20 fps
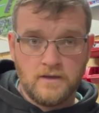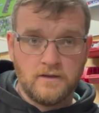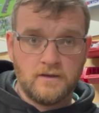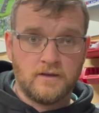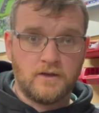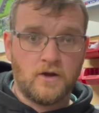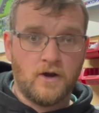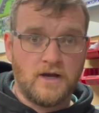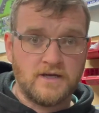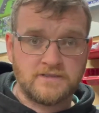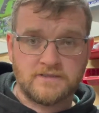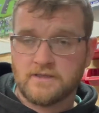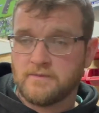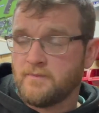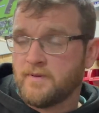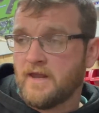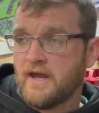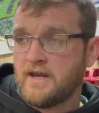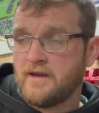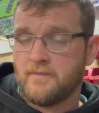Guys
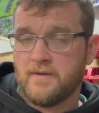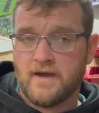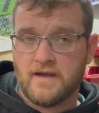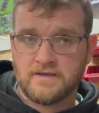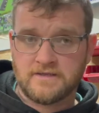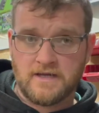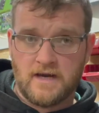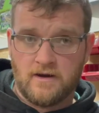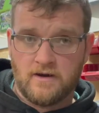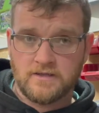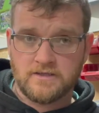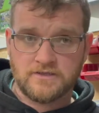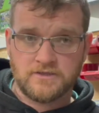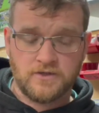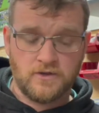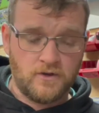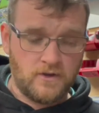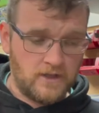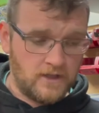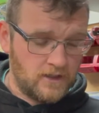complain about turrets
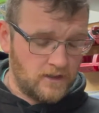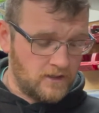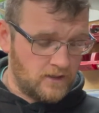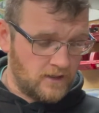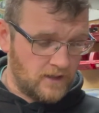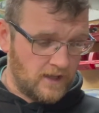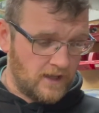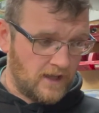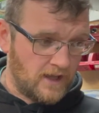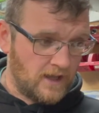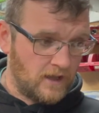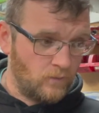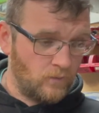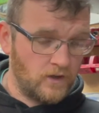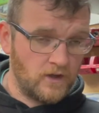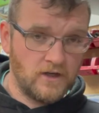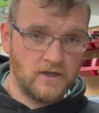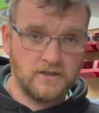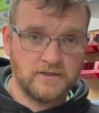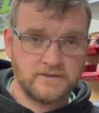turning. When
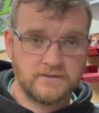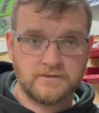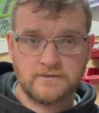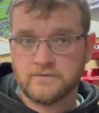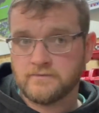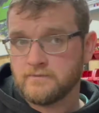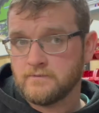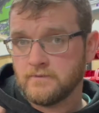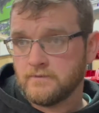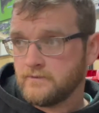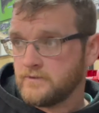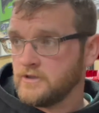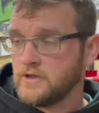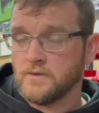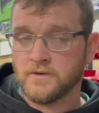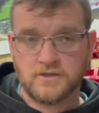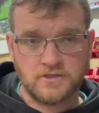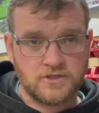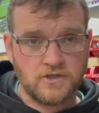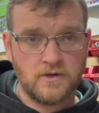I was new
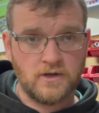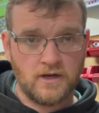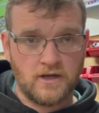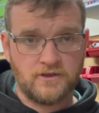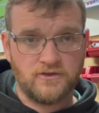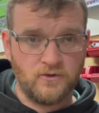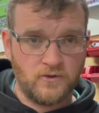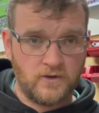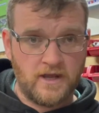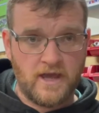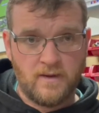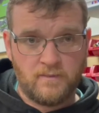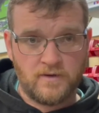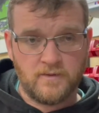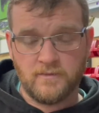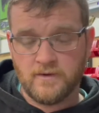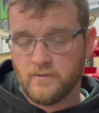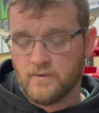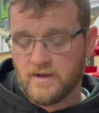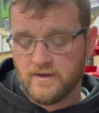into shooting, I thought it happened to
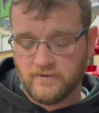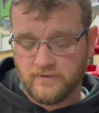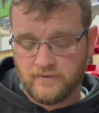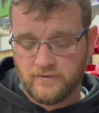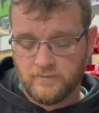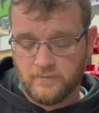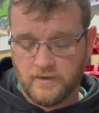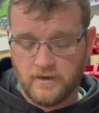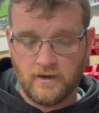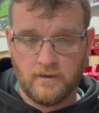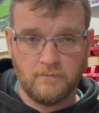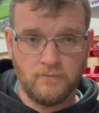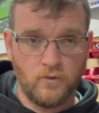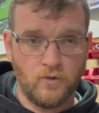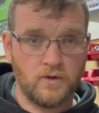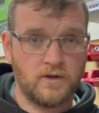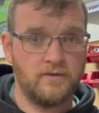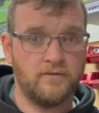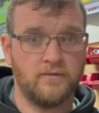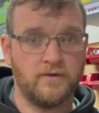me once, but I'm more
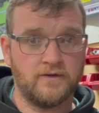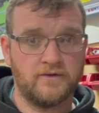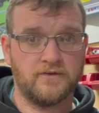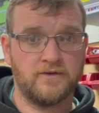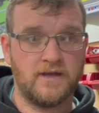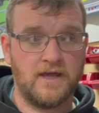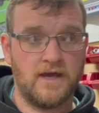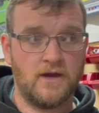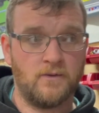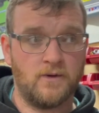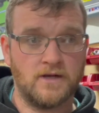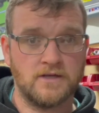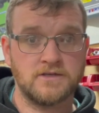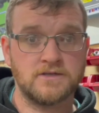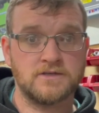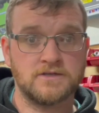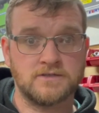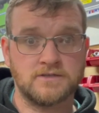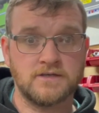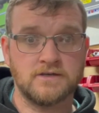convinced now. I
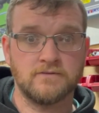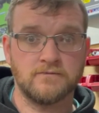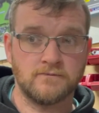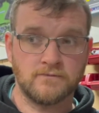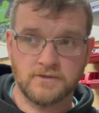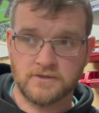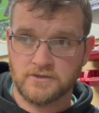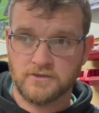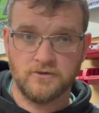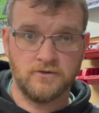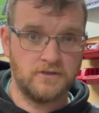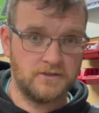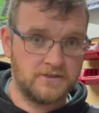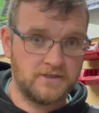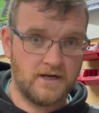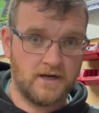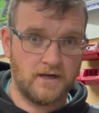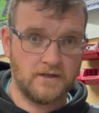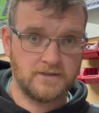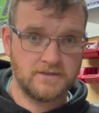just didn't return a
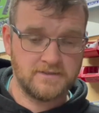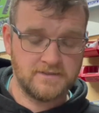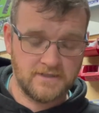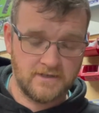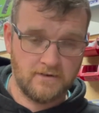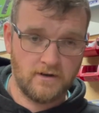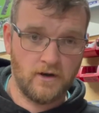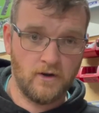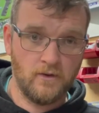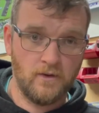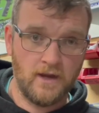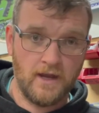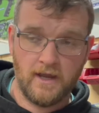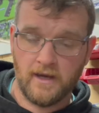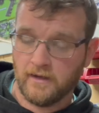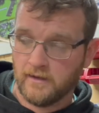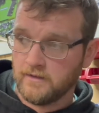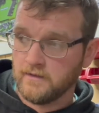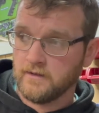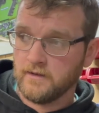turret to zero
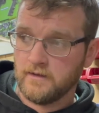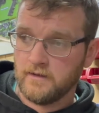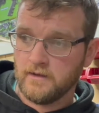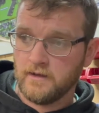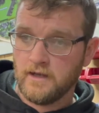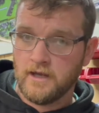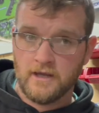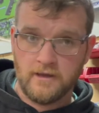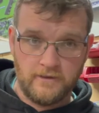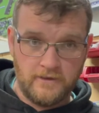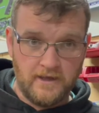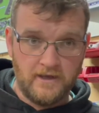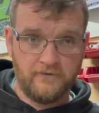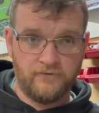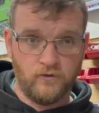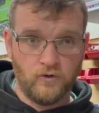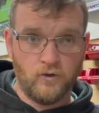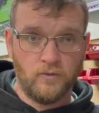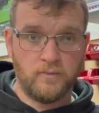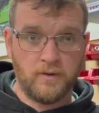and
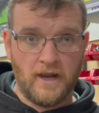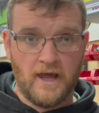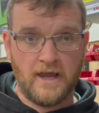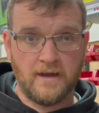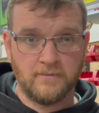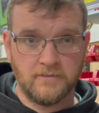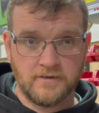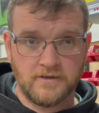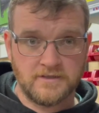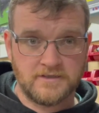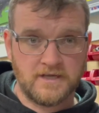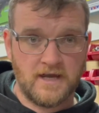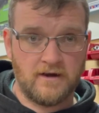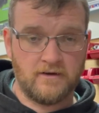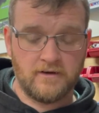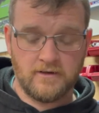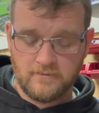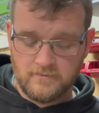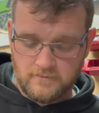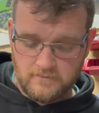therefore blamed the
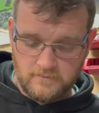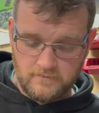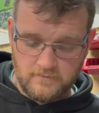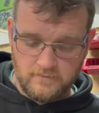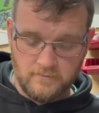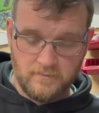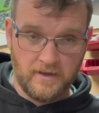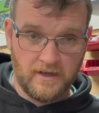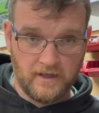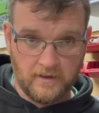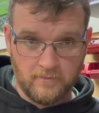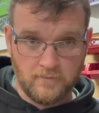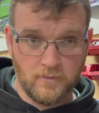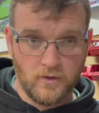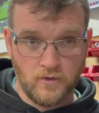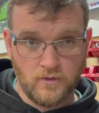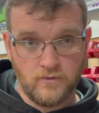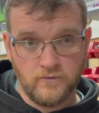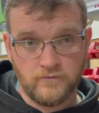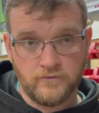turret being
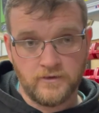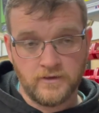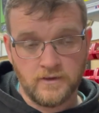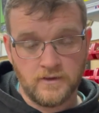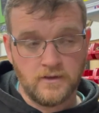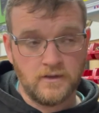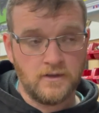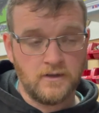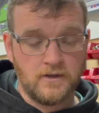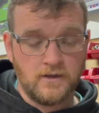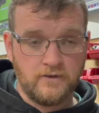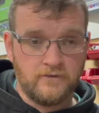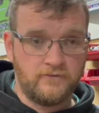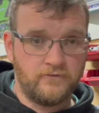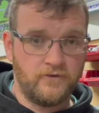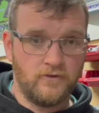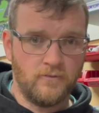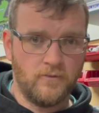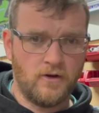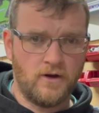moved
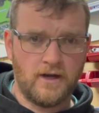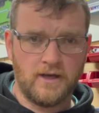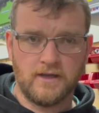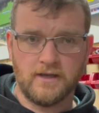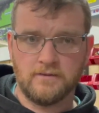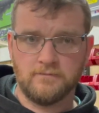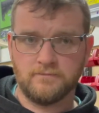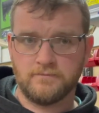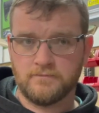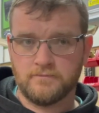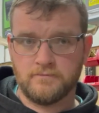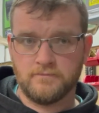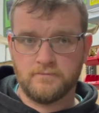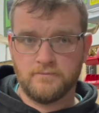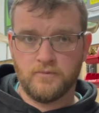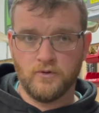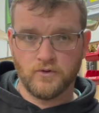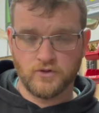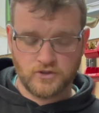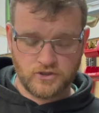for my
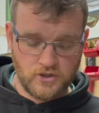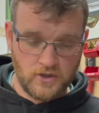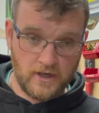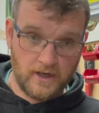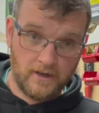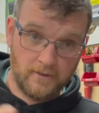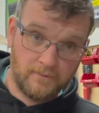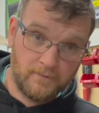poor shooting.